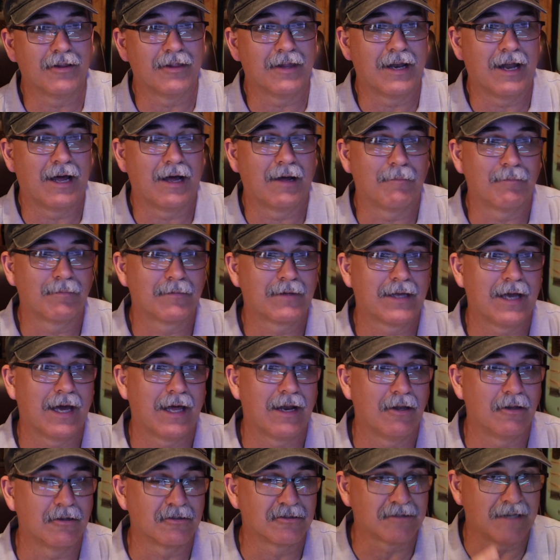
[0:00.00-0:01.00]
that I
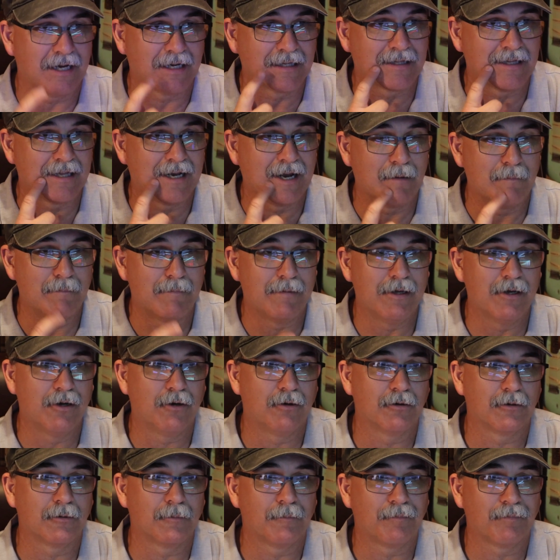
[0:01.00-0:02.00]
kind of looks like that I
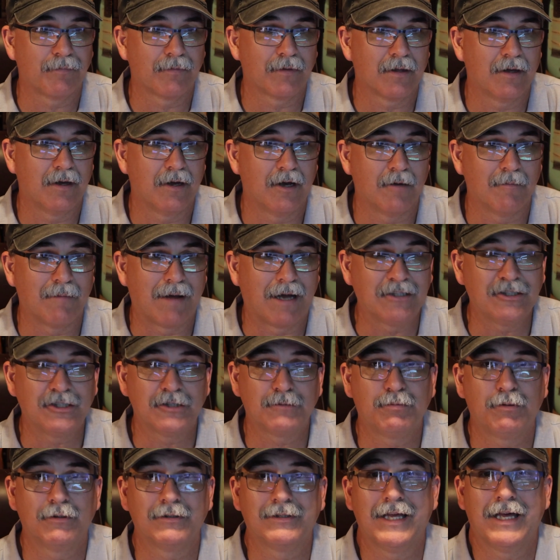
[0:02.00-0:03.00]
built, I
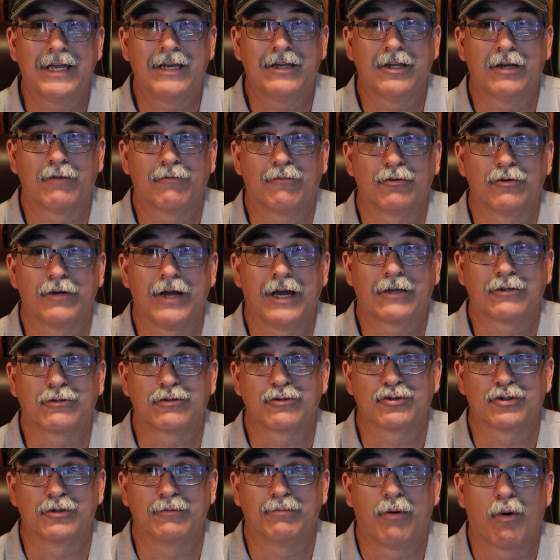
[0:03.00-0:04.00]
just put that in there for
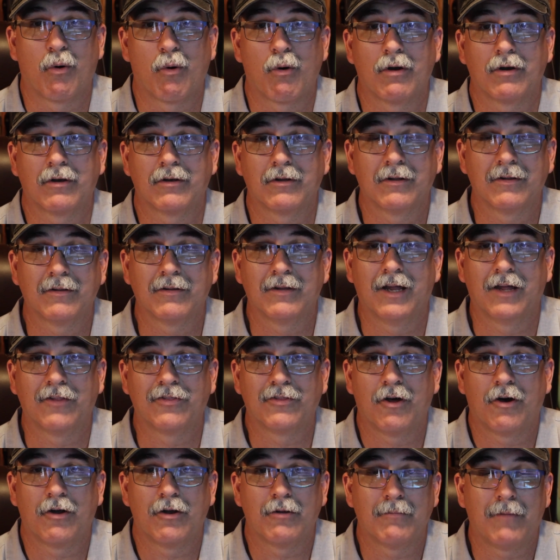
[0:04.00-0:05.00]
extra support I
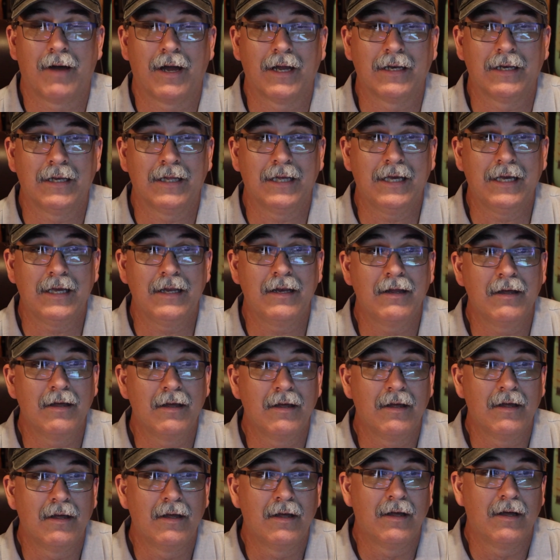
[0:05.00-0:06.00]
thought it might need.
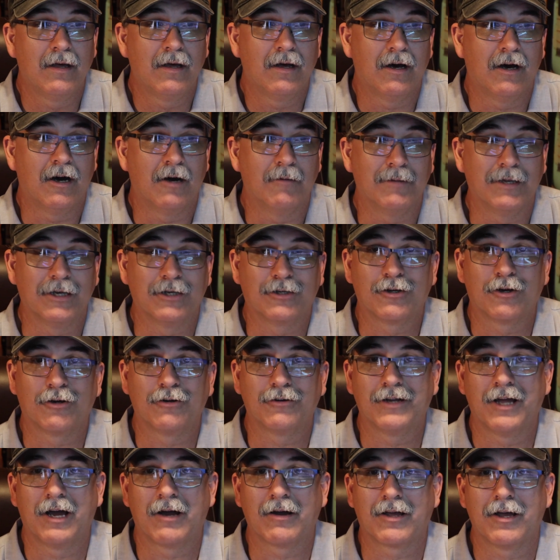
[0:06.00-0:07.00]
And it
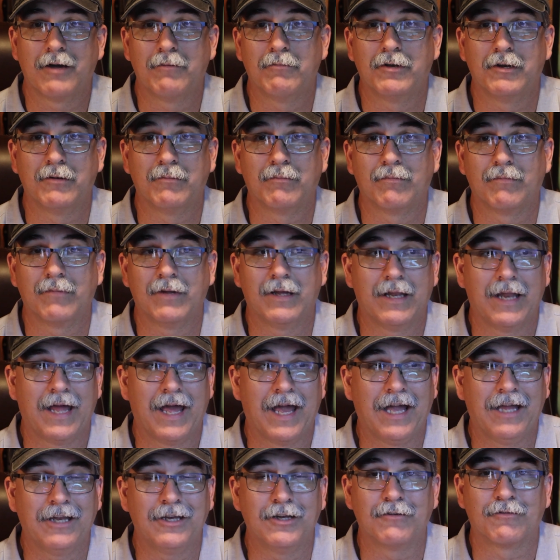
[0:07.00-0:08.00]
turned out coming in
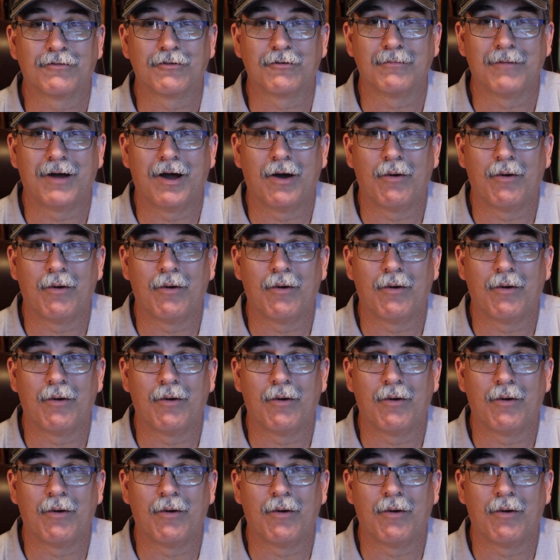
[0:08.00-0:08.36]
handy for my